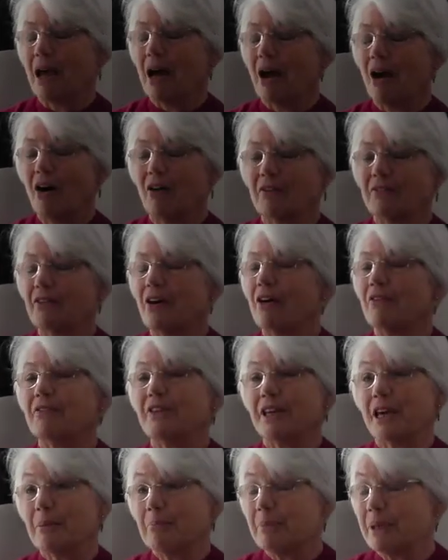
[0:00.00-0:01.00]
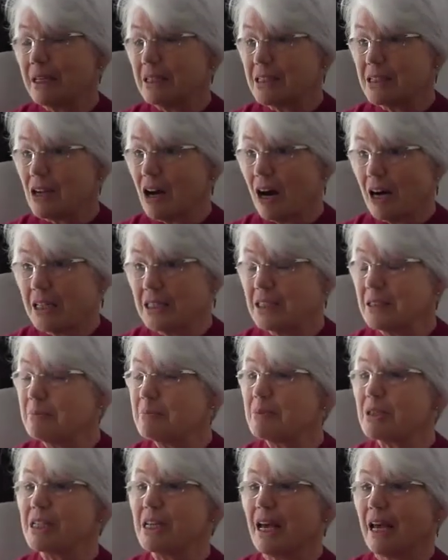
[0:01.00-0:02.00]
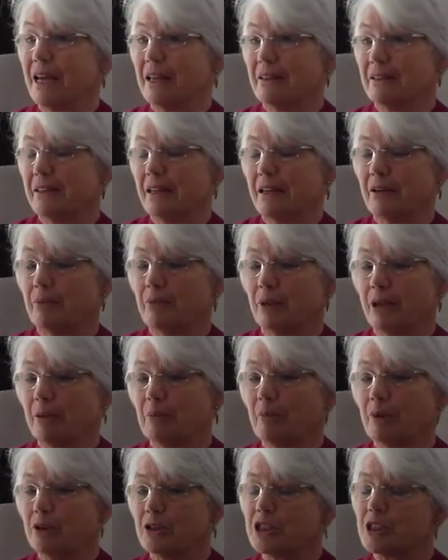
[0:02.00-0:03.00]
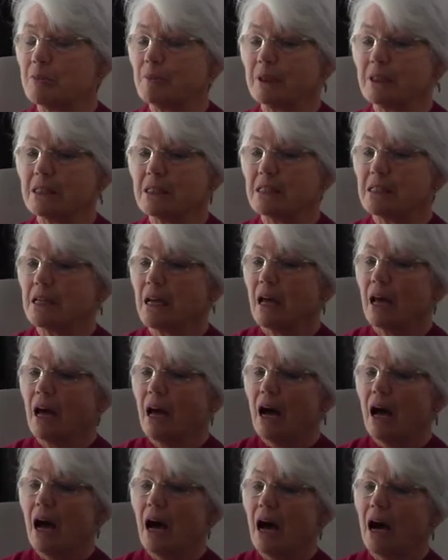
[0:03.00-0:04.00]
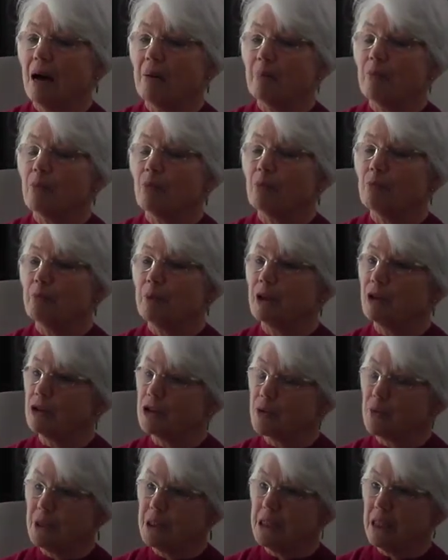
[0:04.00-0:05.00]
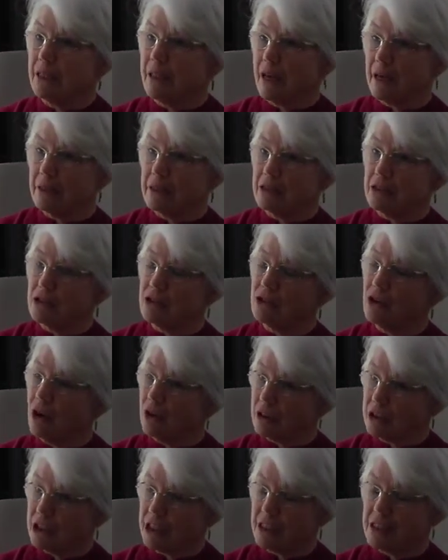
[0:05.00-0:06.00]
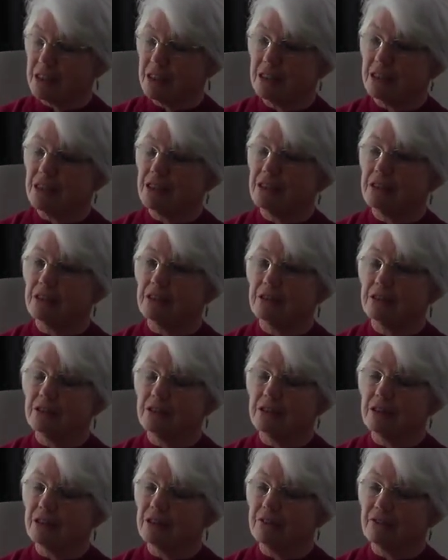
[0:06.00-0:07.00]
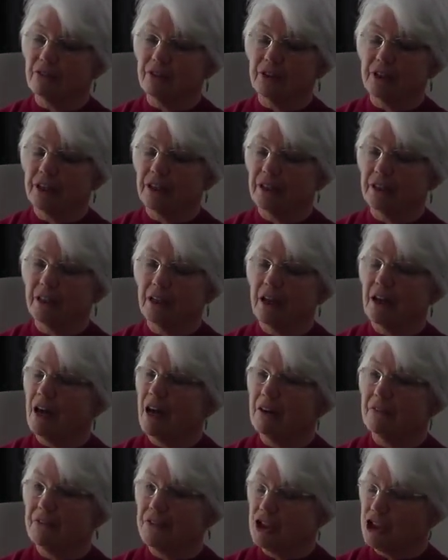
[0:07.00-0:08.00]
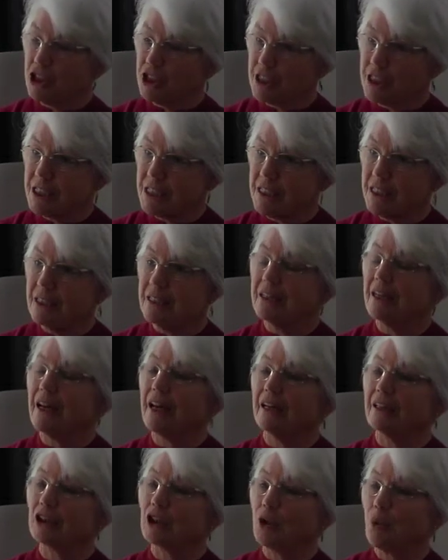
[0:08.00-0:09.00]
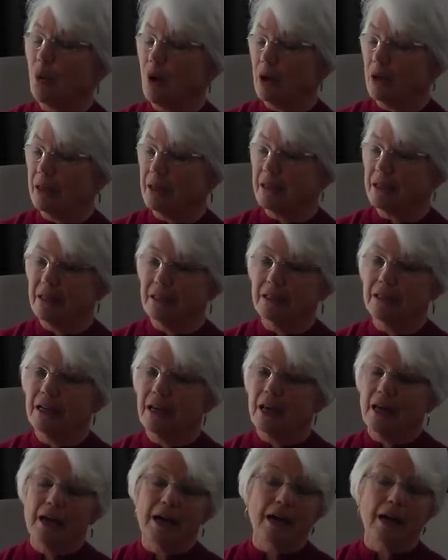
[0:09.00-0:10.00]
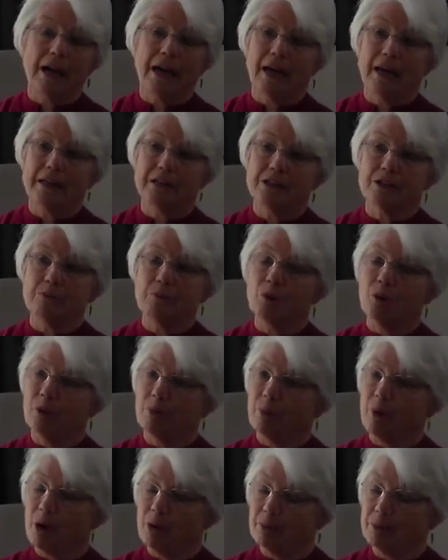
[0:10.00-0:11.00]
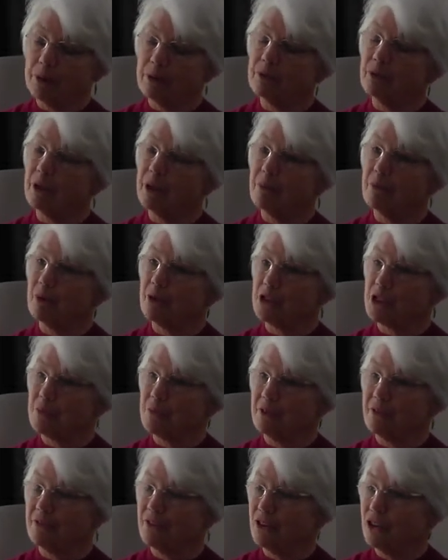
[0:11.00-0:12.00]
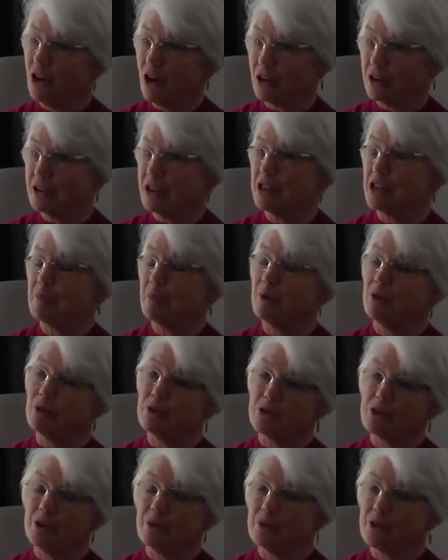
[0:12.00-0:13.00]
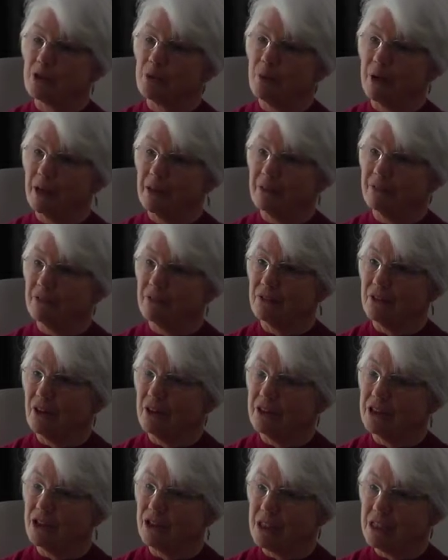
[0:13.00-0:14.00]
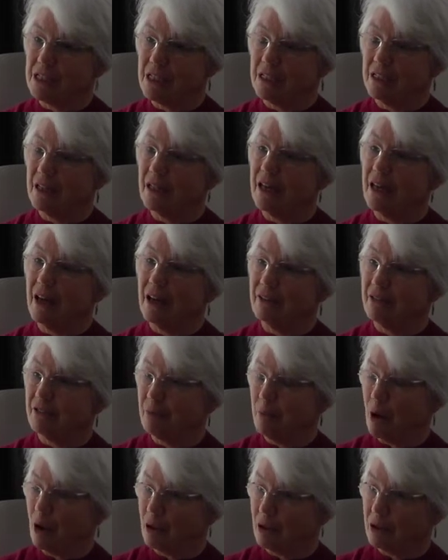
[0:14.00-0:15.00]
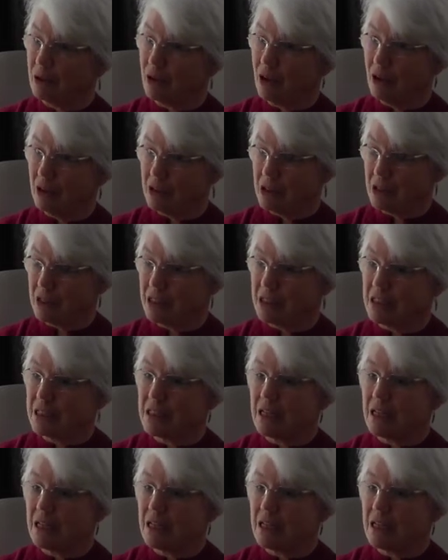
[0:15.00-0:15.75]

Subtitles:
Of the MBS items and their reimbursements, because we see that it's not just as delivering efficiency and quality and a more appropriate reimbursement for doctors, but also as a way of addressing out-of-pocket costs.